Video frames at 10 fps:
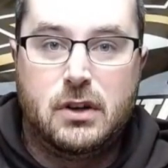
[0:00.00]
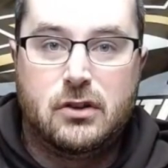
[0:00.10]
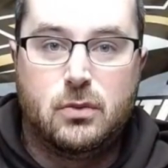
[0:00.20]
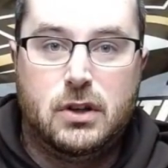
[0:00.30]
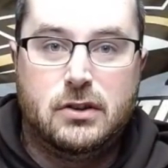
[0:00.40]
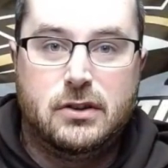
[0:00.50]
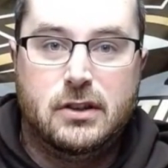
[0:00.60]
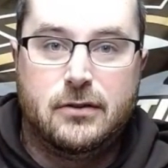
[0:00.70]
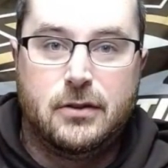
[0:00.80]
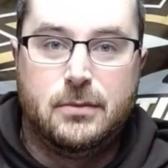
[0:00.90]
It's Walt
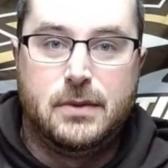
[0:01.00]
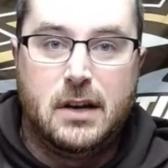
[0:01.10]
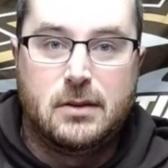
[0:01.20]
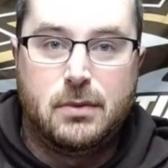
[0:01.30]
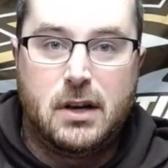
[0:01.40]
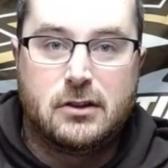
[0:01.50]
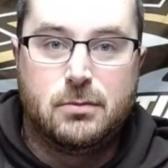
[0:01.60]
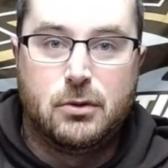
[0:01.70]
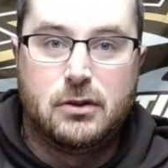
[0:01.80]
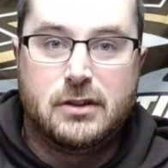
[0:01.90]
here from Down the Block
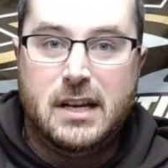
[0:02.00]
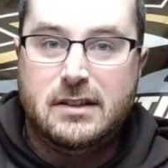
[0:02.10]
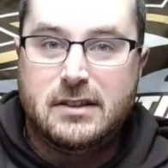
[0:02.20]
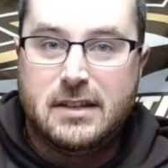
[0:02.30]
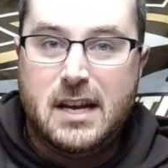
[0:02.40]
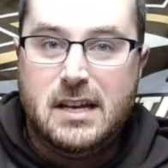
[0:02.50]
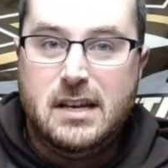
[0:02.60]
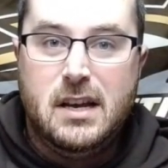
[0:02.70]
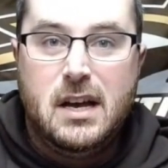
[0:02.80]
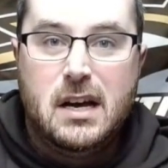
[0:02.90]
Sports, and today
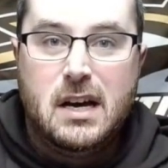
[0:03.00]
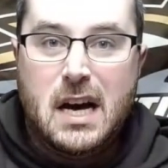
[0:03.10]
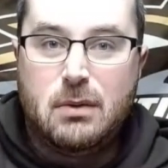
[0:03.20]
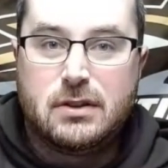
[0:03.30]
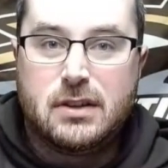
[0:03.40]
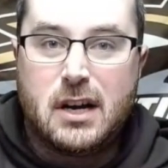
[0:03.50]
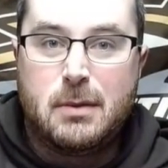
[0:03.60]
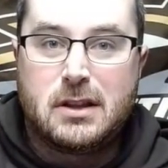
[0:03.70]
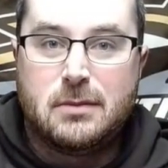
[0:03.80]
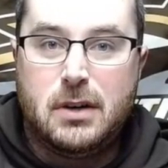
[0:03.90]
I want to talk
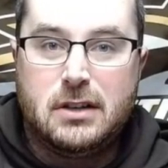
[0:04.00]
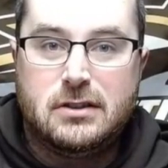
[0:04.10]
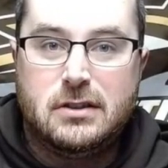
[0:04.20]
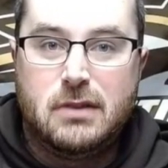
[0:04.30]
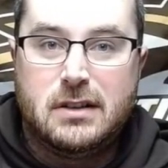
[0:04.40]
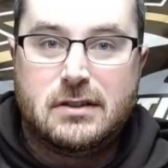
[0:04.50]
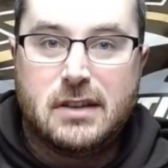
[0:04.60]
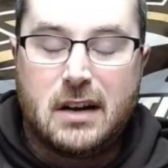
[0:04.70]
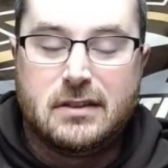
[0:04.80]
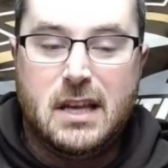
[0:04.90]
about the Boston Red
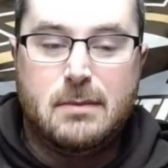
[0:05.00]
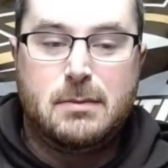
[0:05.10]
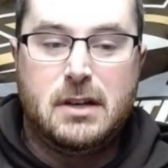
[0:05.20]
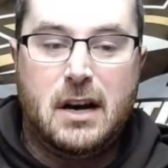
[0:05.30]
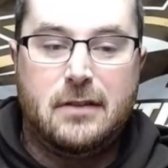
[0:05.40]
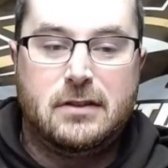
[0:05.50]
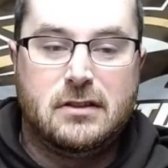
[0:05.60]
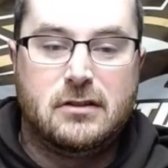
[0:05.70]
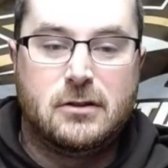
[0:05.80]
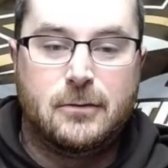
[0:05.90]
Sox. The MLB
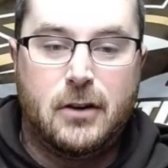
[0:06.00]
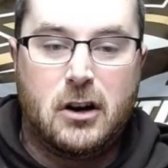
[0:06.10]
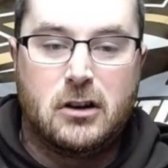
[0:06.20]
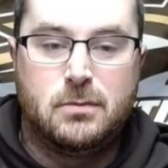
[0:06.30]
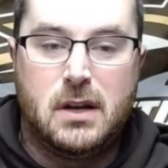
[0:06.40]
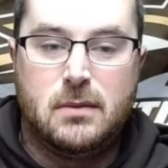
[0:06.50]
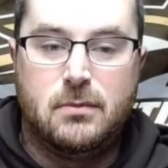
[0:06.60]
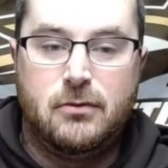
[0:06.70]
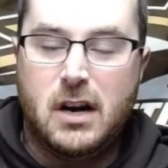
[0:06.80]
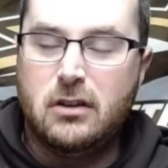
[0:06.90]
offseason so far has been
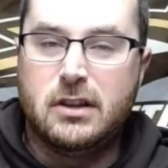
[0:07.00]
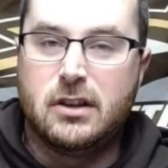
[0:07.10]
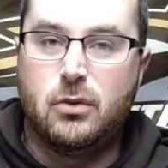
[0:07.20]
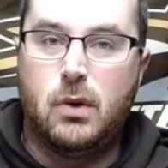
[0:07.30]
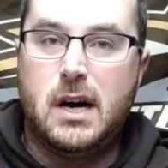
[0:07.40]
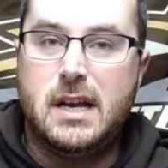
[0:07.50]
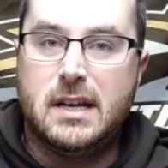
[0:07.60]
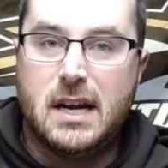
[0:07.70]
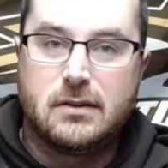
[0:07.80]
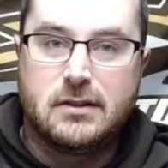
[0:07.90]
fairly
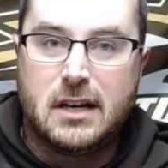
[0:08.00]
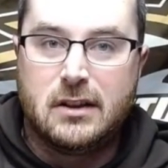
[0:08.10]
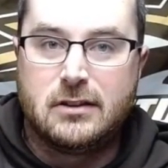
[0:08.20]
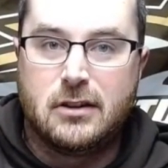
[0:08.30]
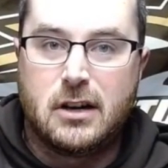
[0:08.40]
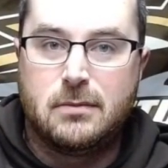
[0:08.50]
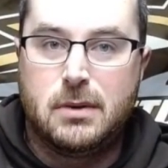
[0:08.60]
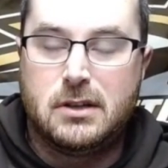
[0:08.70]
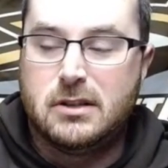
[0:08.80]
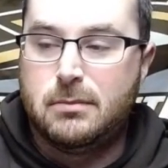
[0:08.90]
quiet outside of the starting
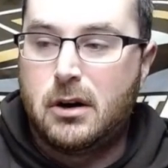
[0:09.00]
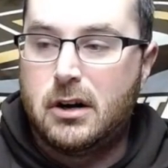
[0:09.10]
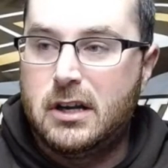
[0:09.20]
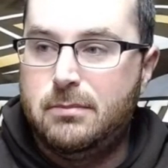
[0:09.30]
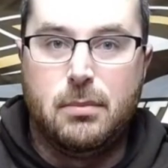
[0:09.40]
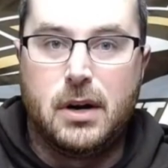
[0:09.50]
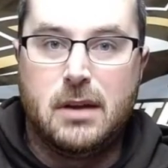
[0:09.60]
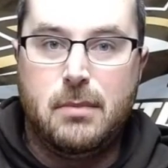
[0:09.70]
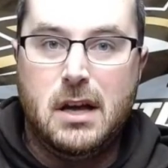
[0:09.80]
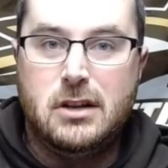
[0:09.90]
pitching market, but a
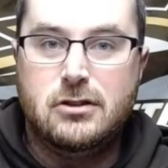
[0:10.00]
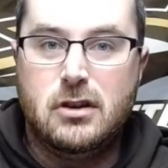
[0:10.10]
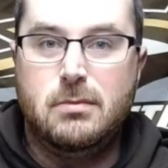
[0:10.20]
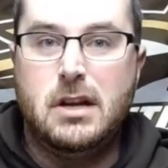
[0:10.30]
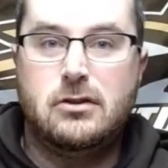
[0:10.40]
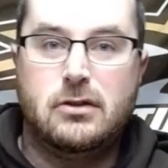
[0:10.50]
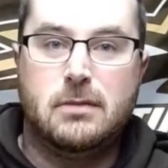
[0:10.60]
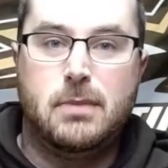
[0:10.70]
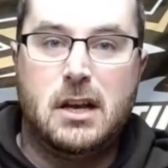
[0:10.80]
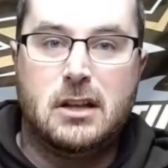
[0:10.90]
manager in Major League
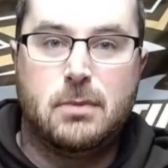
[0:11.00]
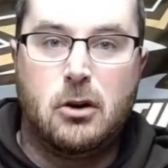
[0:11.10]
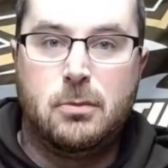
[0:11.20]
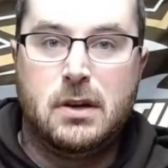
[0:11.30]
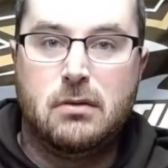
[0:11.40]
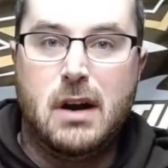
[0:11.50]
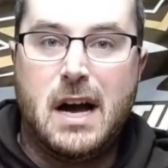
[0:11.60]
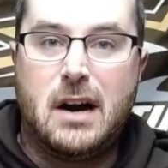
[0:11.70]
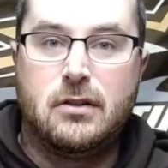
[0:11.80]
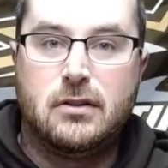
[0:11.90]
Baseball will be
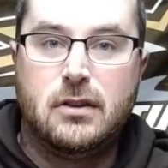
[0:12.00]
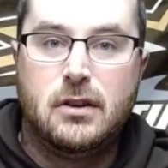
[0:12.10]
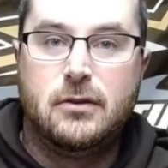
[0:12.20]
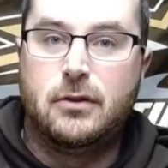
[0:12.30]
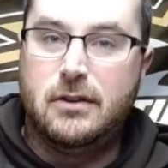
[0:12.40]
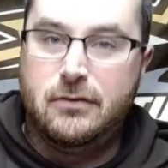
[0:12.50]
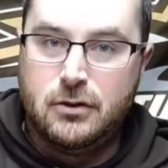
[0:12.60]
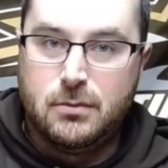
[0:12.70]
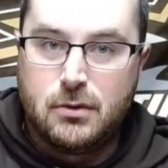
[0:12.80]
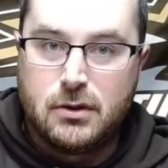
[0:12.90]
around for a few
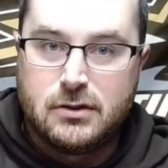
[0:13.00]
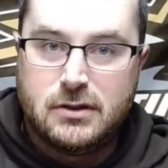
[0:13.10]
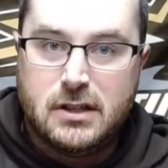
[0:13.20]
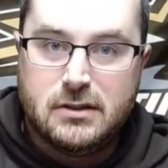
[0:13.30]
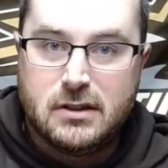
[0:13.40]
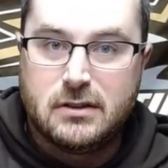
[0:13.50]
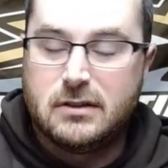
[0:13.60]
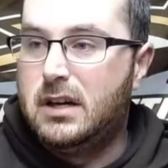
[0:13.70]
more seasons.